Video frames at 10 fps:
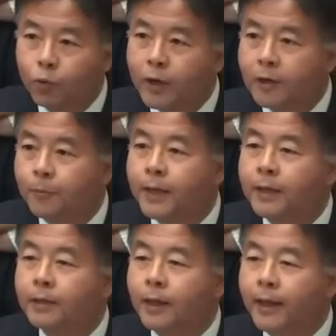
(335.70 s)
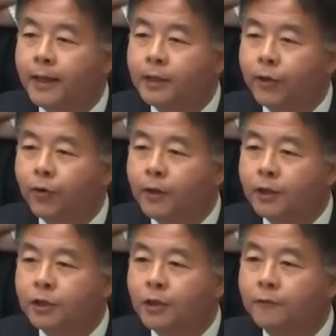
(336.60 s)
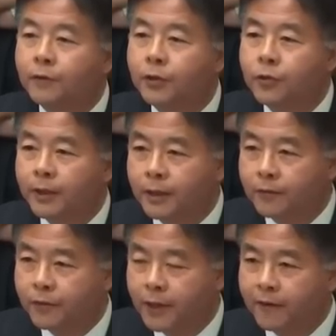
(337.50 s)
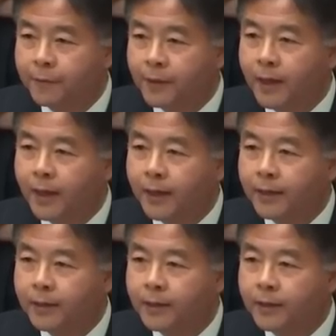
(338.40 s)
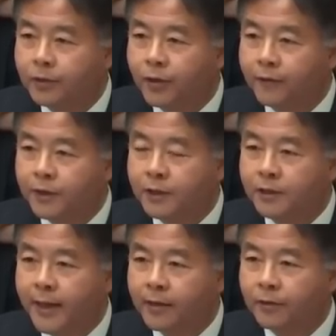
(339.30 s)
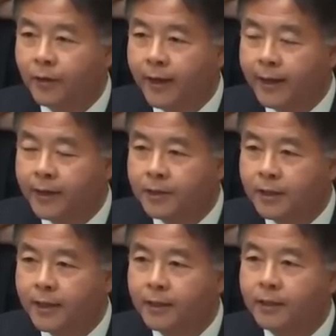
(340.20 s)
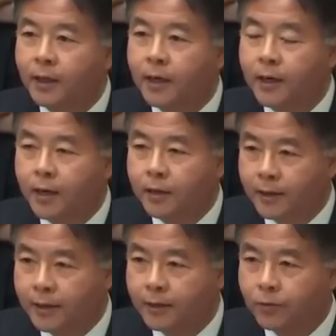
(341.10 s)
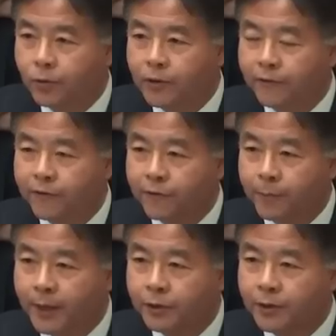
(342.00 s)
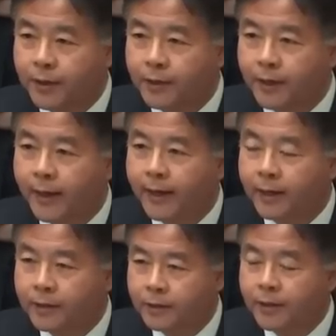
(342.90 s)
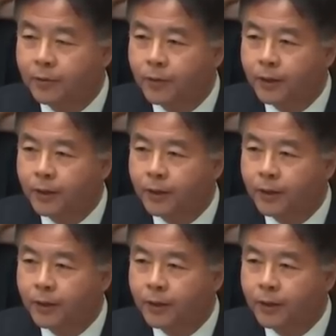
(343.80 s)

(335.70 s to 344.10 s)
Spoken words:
it would have been a dereliction of duty for the FBI to have just sat on their hands and done nothing with the information that they had. Is